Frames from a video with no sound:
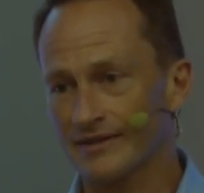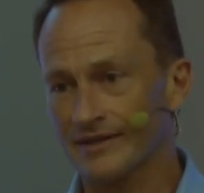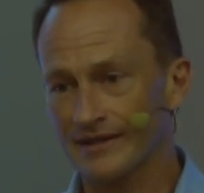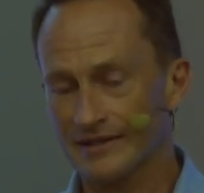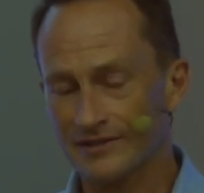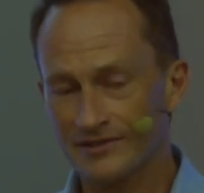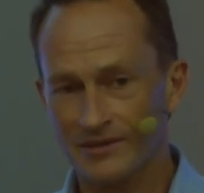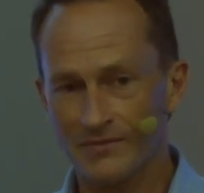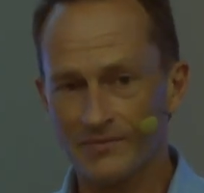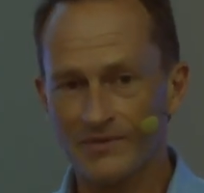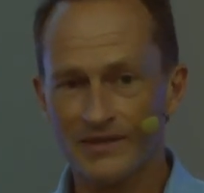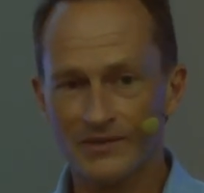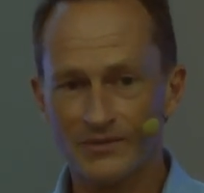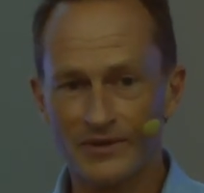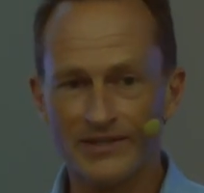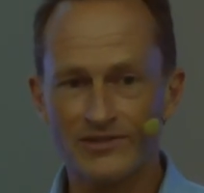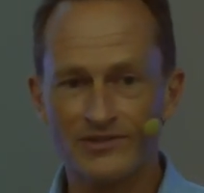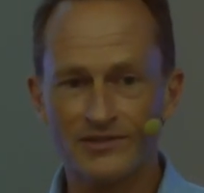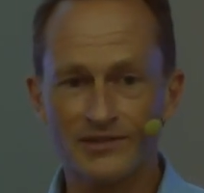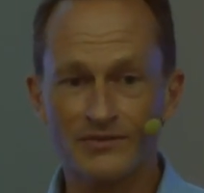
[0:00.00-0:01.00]
And that's something we
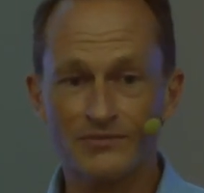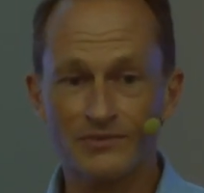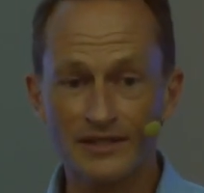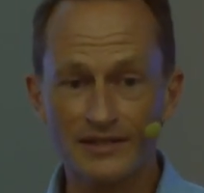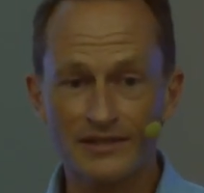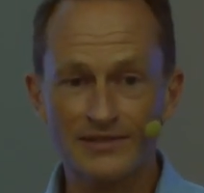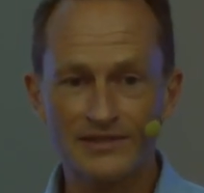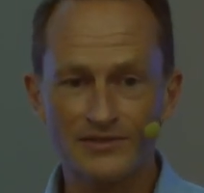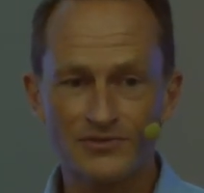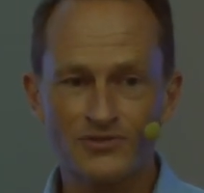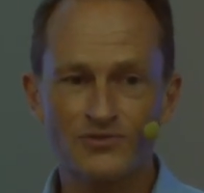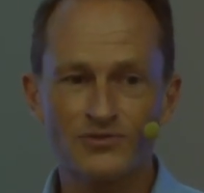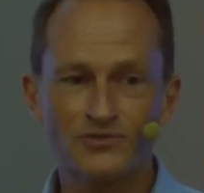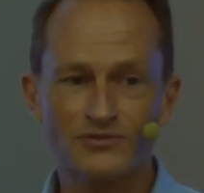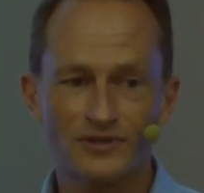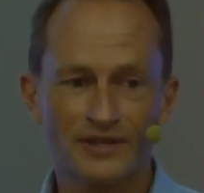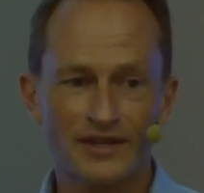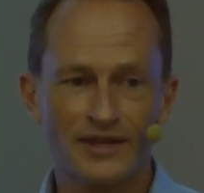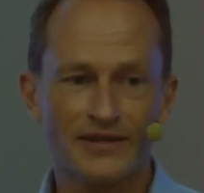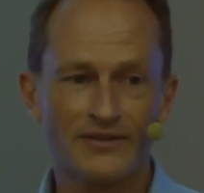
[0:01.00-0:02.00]
actually really need to do
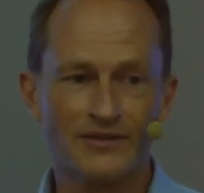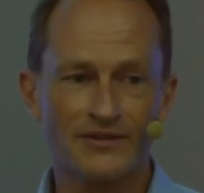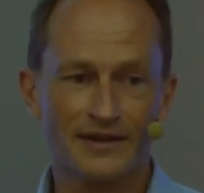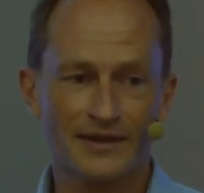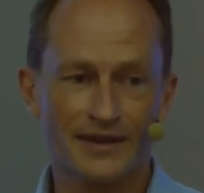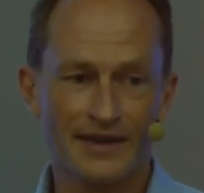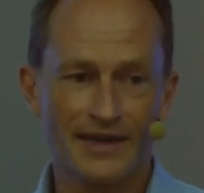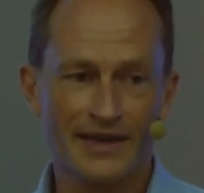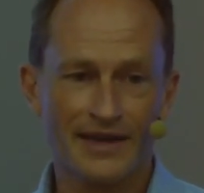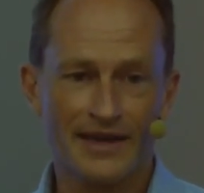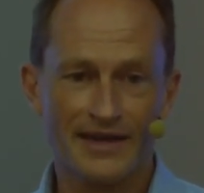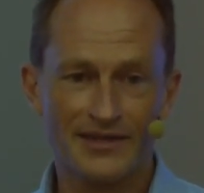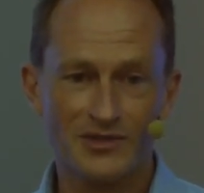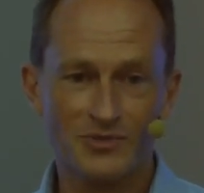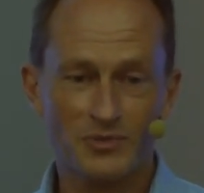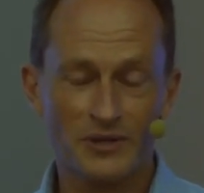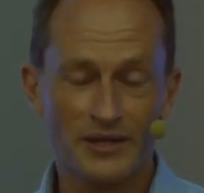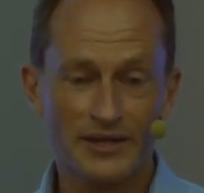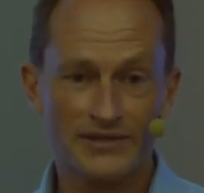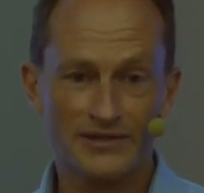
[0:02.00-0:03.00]
together as
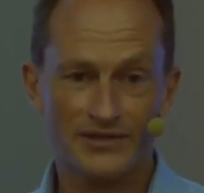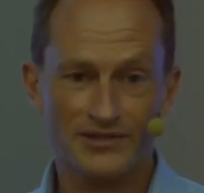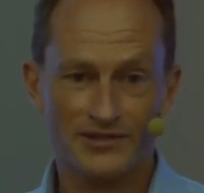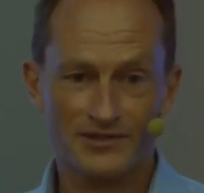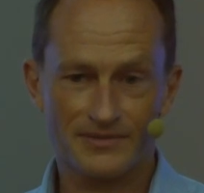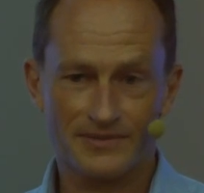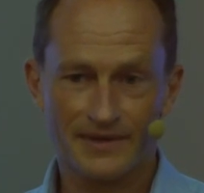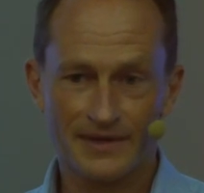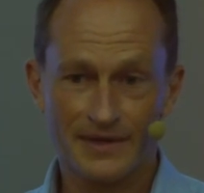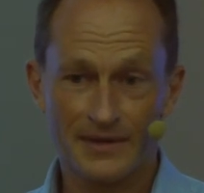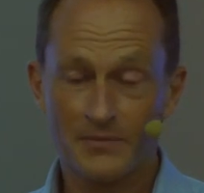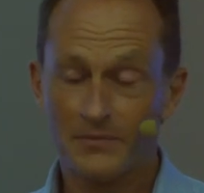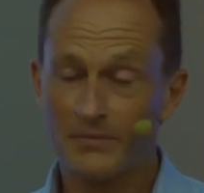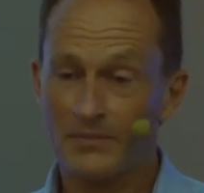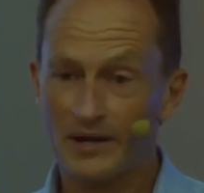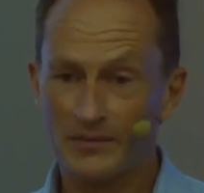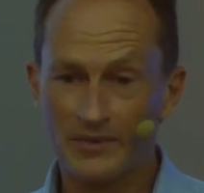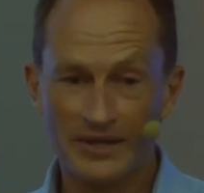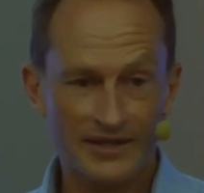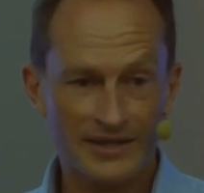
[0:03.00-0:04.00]
players,
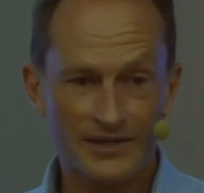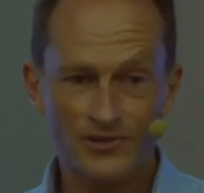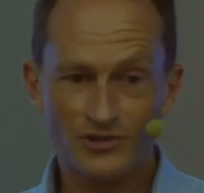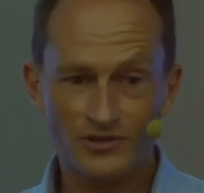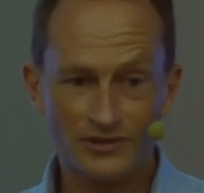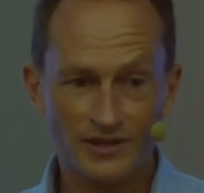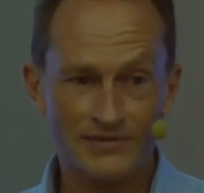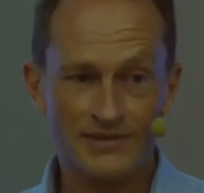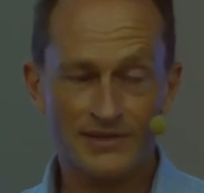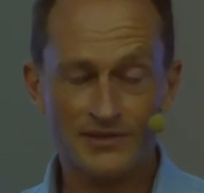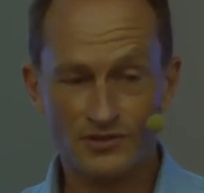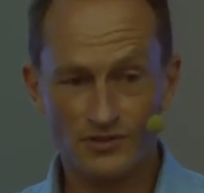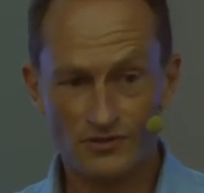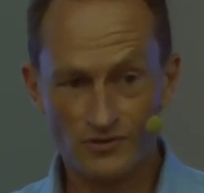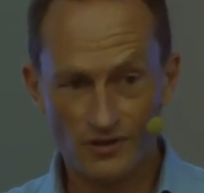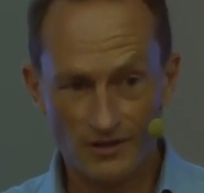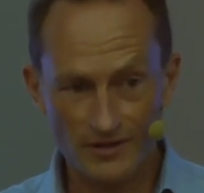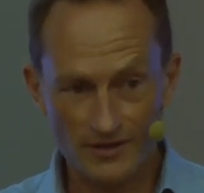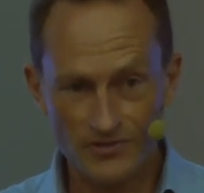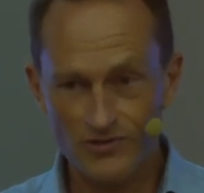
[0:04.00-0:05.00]
by making sure that there's
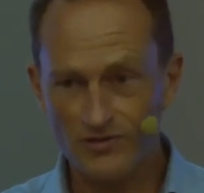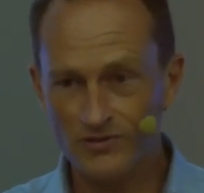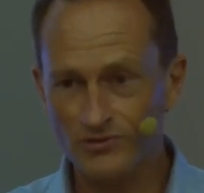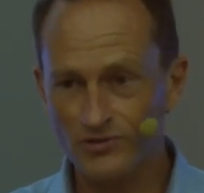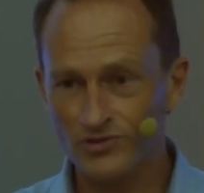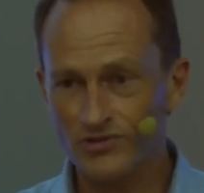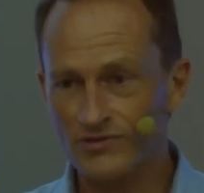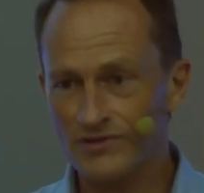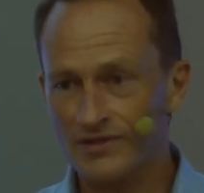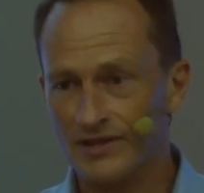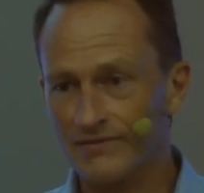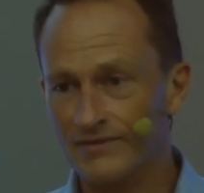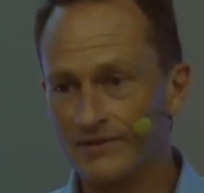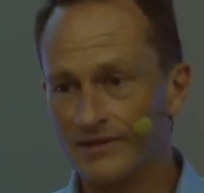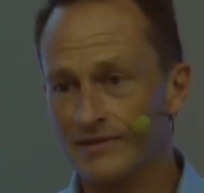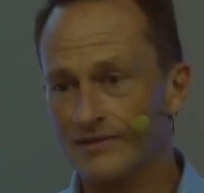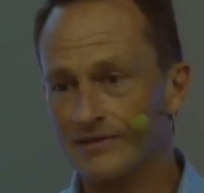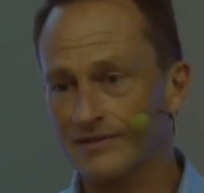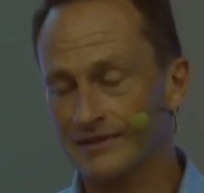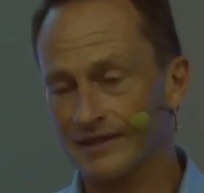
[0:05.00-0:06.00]
solid solutions out
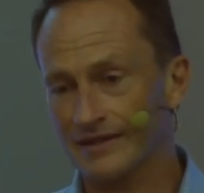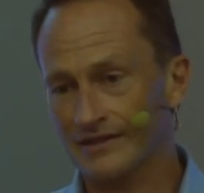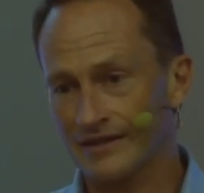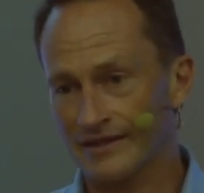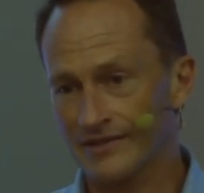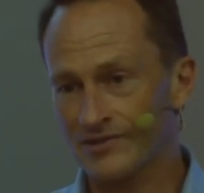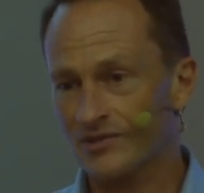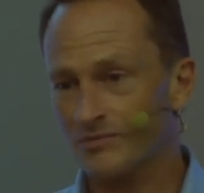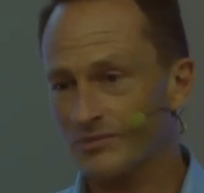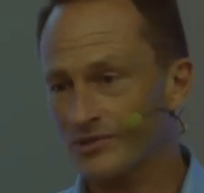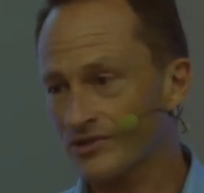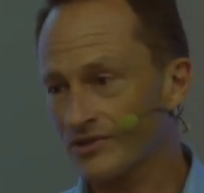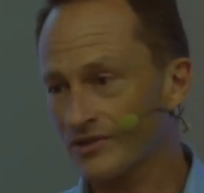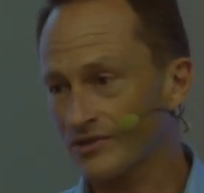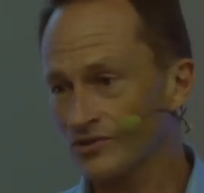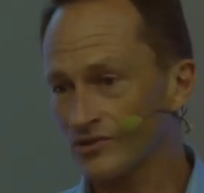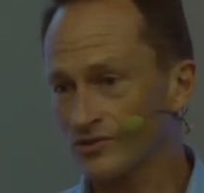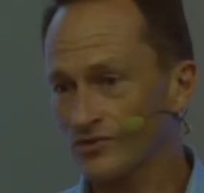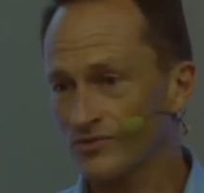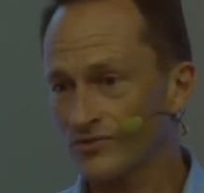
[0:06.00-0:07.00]
there that customers
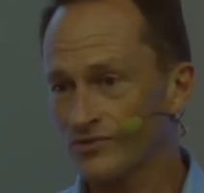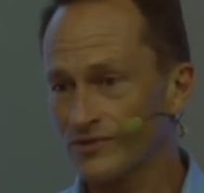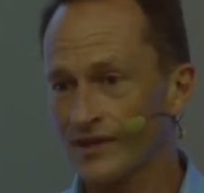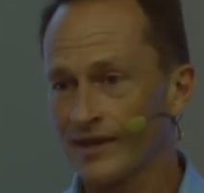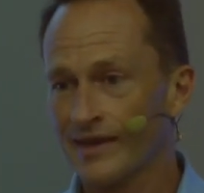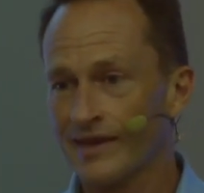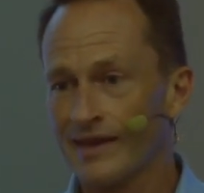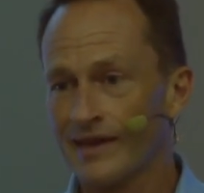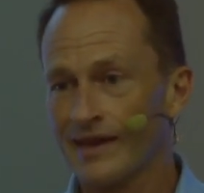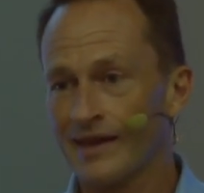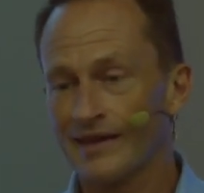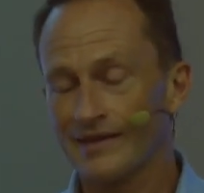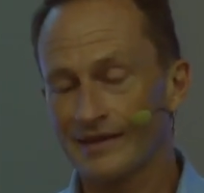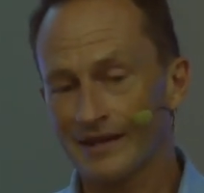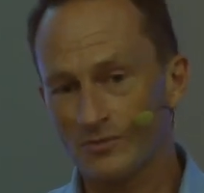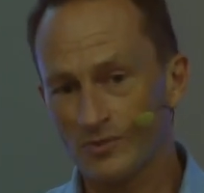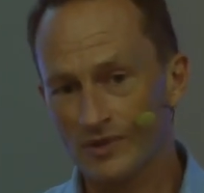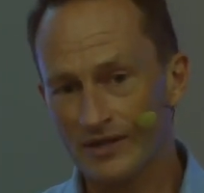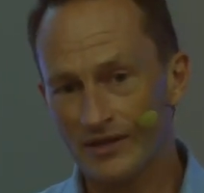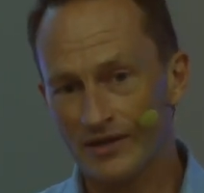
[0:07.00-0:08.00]
can choose and
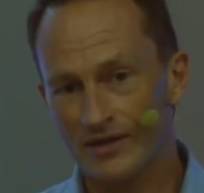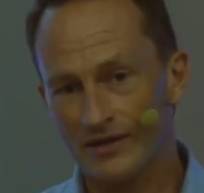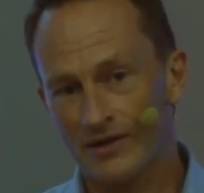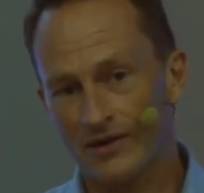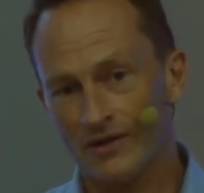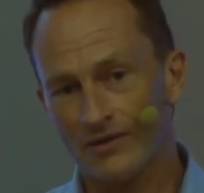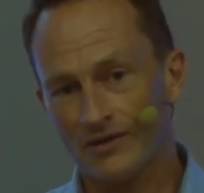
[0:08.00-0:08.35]
that we all